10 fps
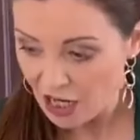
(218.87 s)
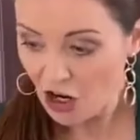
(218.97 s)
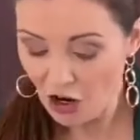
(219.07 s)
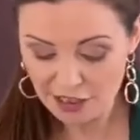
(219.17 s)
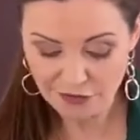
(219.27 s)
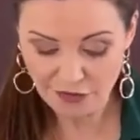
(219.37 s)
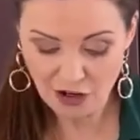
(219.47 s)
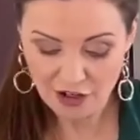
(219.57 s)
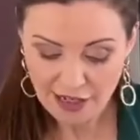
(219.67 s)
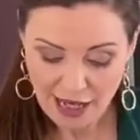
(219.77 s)
calls
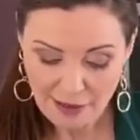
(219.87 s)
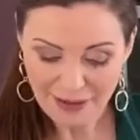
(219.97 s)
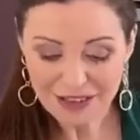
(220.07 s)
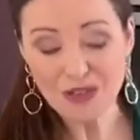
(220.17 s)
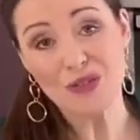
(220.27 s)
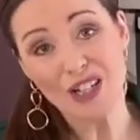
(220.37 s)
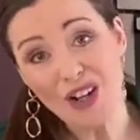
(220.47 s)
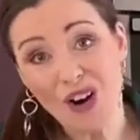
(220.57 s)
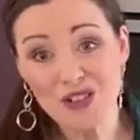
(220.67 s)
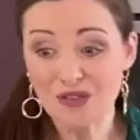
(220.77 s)
for about
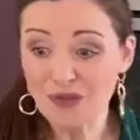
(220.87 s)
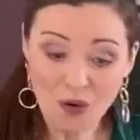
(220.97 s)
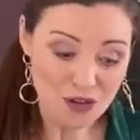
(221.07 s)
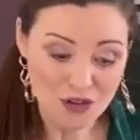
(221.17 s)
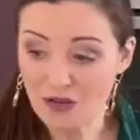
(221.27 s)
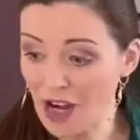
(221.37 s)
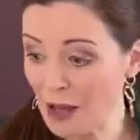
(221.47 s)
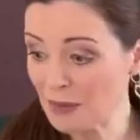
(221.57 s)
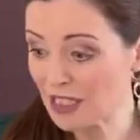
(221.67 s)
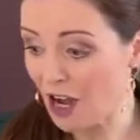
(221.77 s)
300, 400
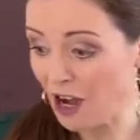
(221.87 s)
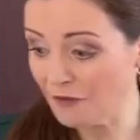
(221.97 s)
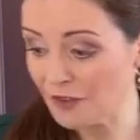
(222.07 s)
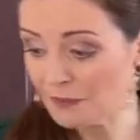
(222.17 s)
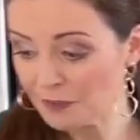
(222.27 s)
grams of